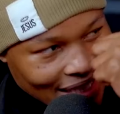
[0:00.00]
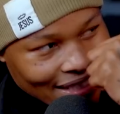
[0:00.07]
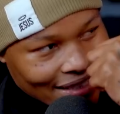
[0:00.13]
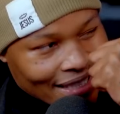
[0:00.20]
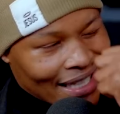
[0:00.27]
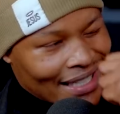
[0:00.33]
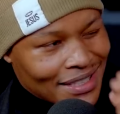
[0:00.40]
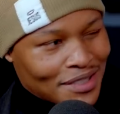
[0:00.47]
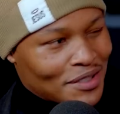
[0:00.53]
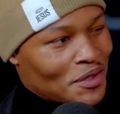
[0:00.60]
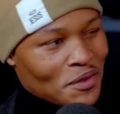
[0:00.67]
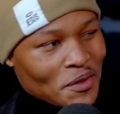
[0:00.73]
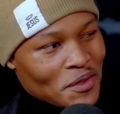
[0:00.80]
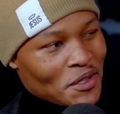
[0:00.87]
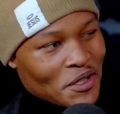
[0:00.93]

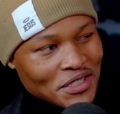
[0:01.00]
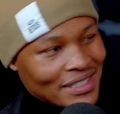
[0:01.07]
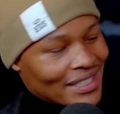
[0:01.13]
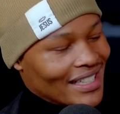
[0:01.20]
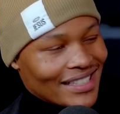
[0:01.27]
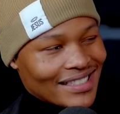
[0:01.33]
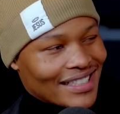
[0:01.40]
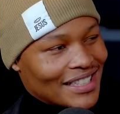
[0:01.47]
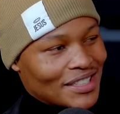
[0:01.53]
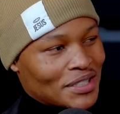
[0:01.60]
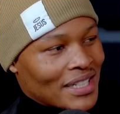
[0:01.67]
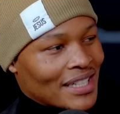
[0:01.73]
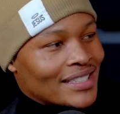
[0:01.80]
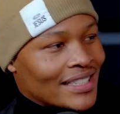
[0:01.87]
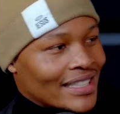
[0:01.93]
attached to your things
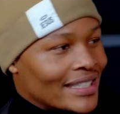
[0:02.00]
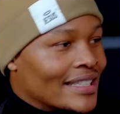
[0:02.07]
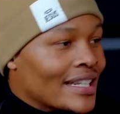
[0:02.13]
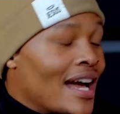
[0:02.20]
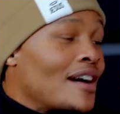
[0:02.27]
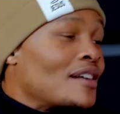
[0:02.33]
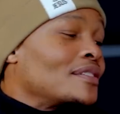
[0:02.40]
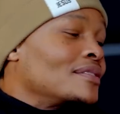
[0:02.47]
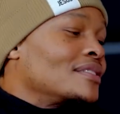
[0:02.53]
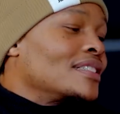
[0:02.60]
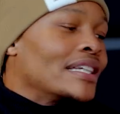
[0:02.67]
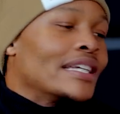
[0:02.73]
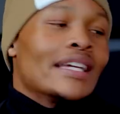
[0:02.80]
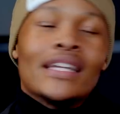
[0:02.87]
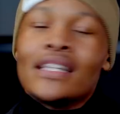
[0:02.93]
that you just did now.
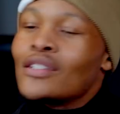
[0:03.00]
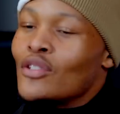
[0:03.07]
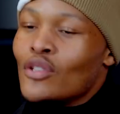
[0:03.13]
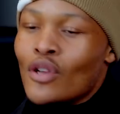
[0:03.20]
He's